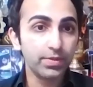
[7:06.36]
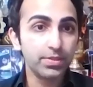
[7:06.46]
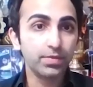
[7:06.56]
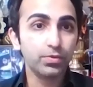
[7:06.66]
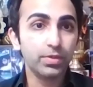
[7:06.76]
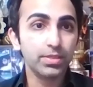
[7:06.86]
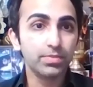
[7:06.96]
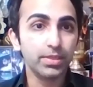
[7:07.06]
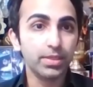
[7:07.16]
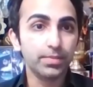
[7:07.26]
Savur, has
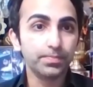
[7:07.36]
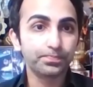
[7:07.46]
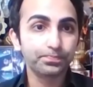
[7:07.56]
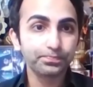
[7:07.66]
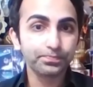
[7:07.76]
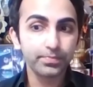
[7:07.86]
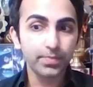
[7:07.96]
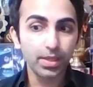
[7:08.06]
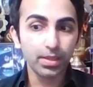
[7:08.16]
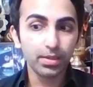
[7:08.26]
been
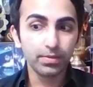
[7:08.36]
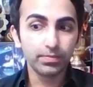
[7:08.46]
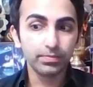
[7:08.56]
a